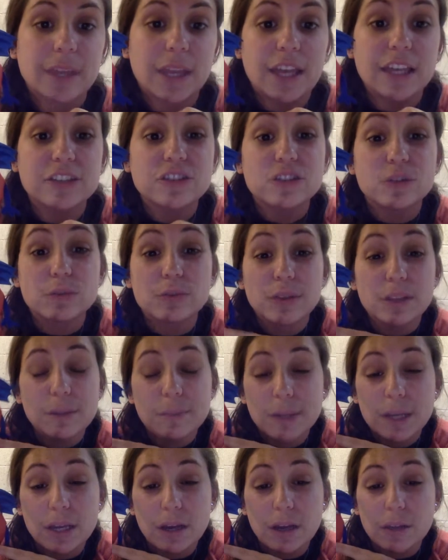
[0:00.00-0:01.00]
It should really
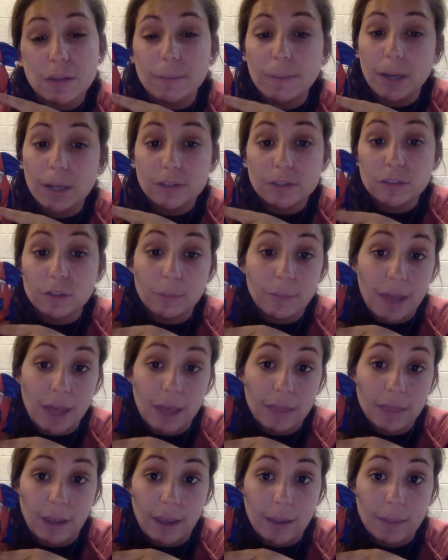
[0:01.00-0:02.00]
be called the Monster
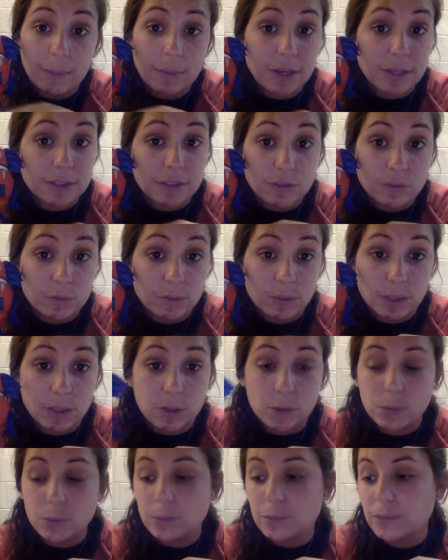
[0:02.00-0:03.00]
Math Game because it's really
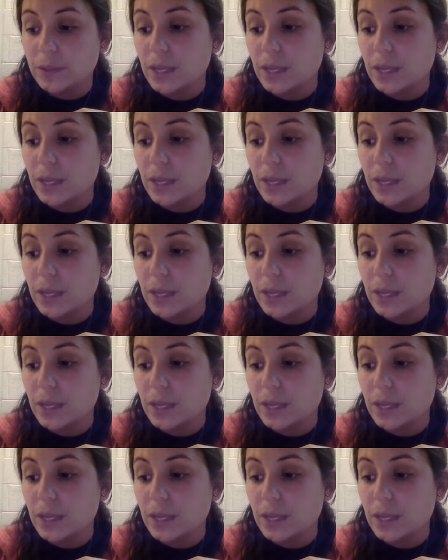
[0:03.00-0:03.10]
cool,